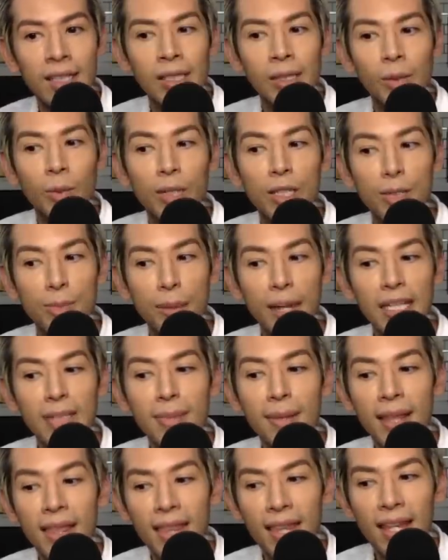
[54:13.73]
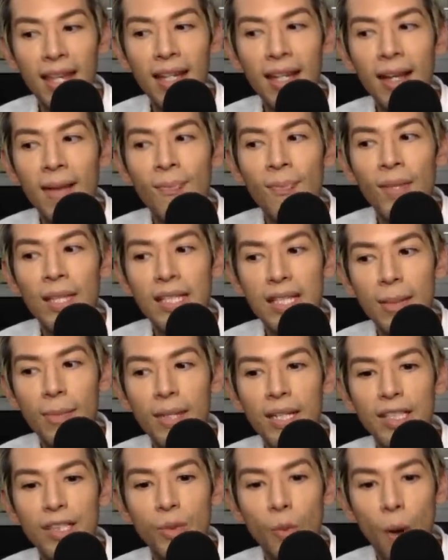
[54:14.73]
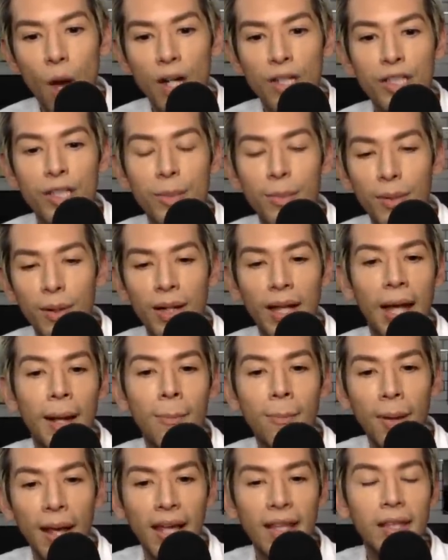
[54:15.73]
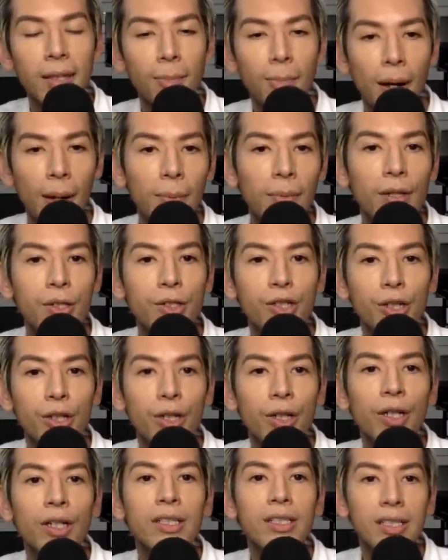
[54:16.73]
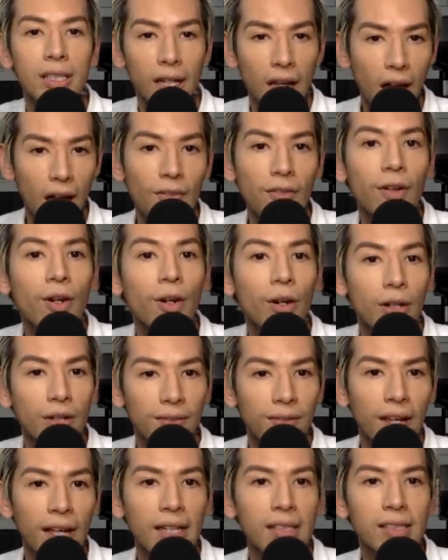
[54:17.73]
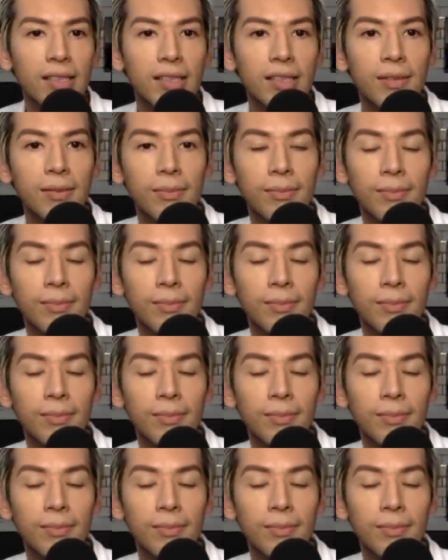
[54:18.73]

which makes me think somebody squashed the book and paid the publisher to cover her advance.